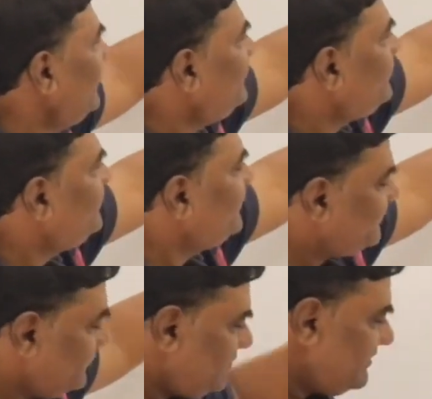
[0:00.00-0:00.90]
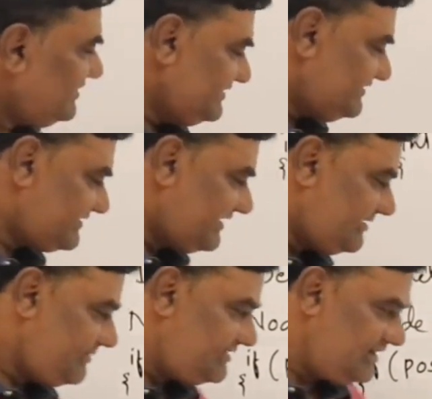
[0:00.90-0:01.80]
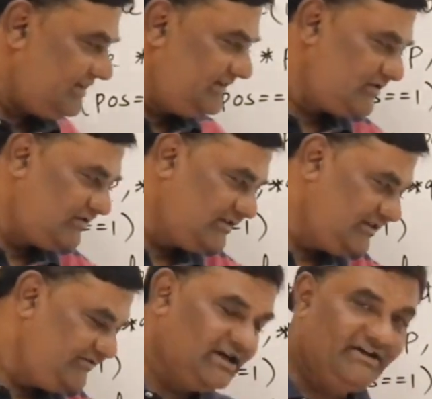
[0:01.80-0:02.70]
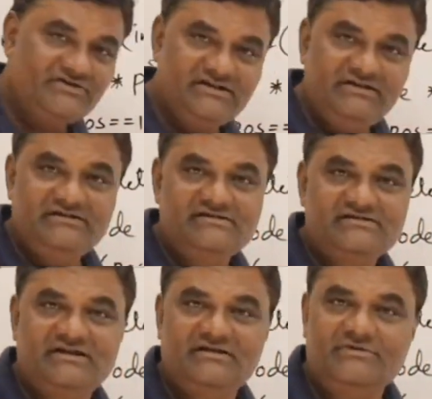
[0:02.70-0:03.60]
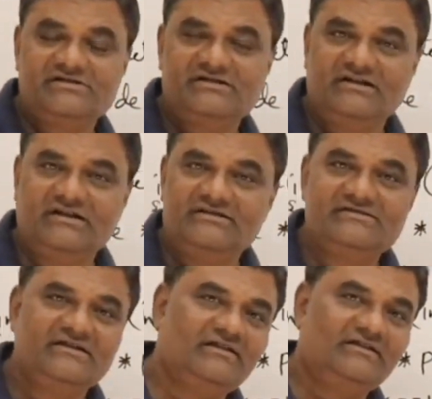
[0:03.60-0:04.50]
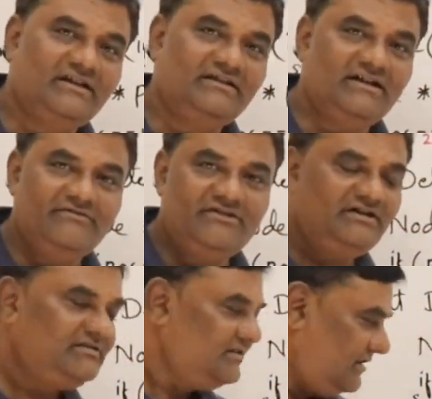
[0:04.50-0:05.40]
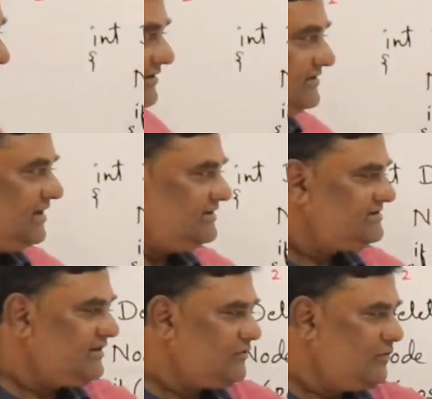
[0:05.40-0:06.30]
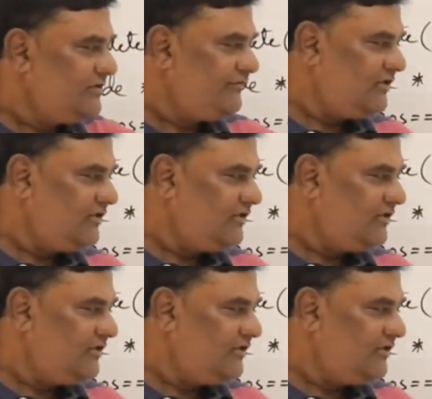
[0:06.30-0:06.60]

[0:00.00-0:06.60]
head to this node. These statements are there already. We have seen these statements that are in single line I have written. Then this is the code